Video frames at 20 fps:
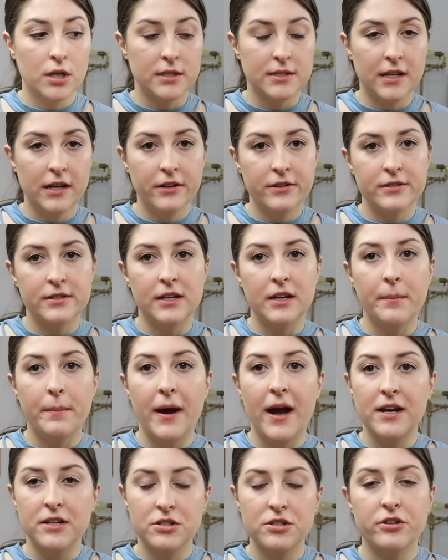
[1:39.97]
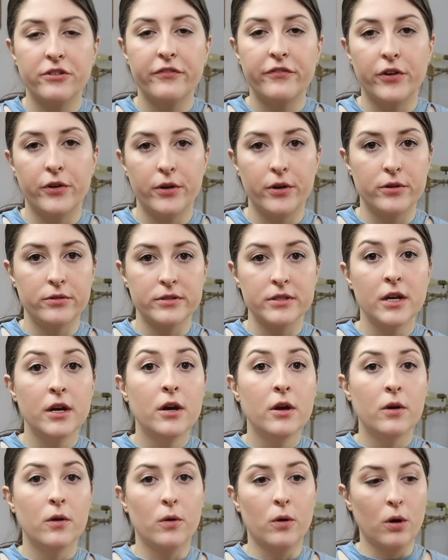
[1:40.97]
is that how you say it? Pasture photos
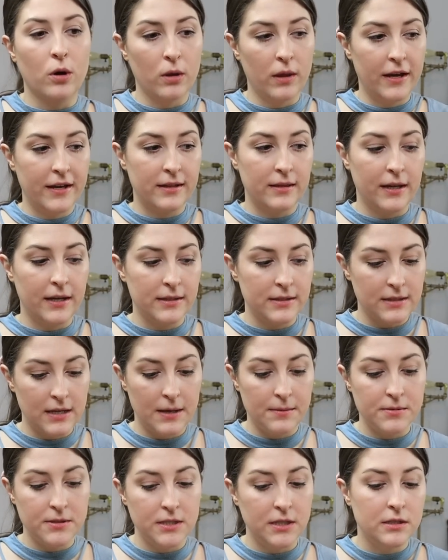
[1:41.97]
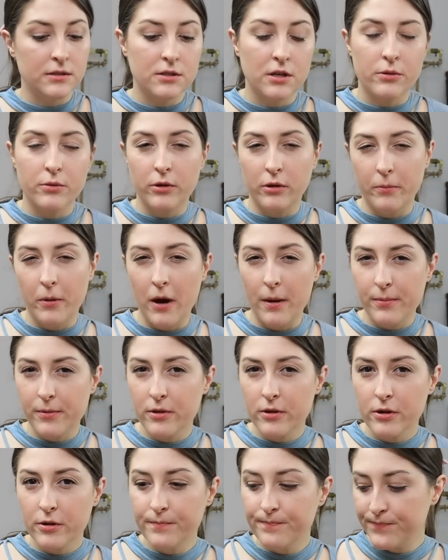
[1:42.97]
or like landscape scenes are really
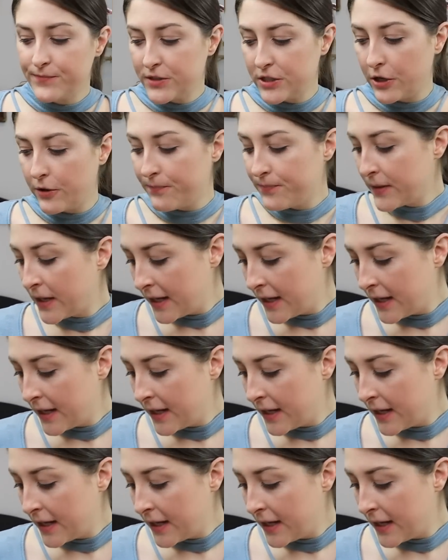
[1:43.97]
popular. So